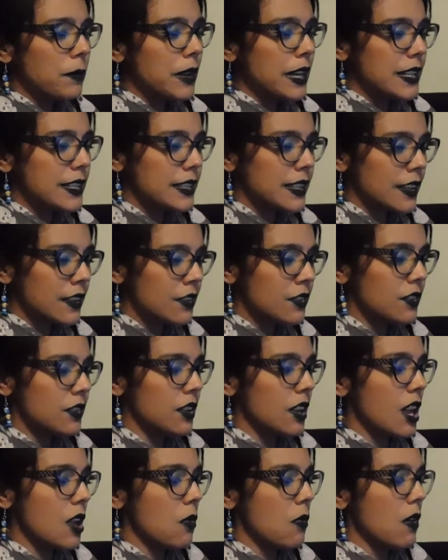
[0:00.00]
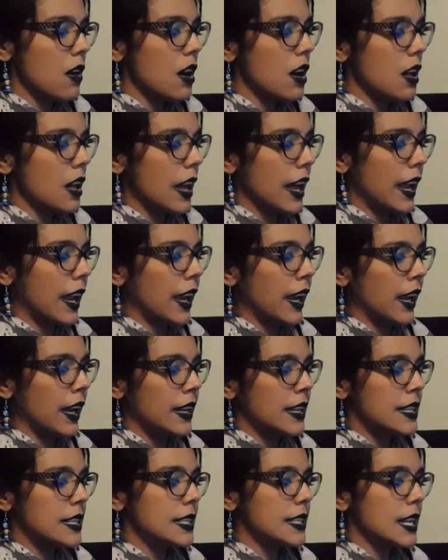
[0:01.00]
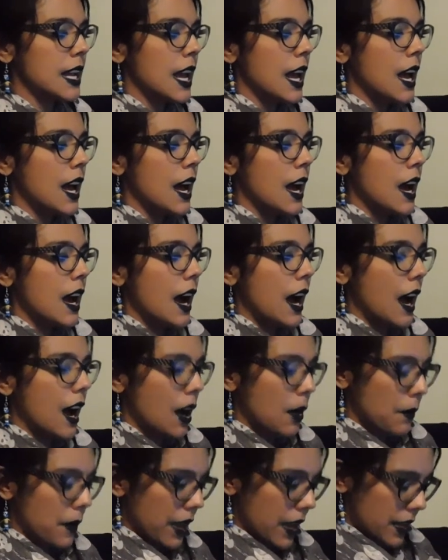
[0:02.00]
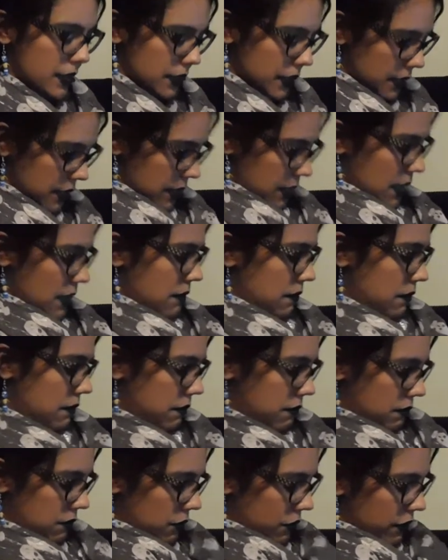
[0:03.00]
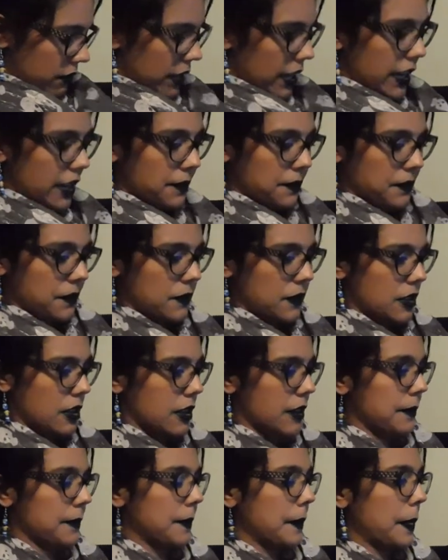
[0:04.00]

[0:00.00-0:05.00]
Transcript: made sense to you all. And um, as I said, sorry.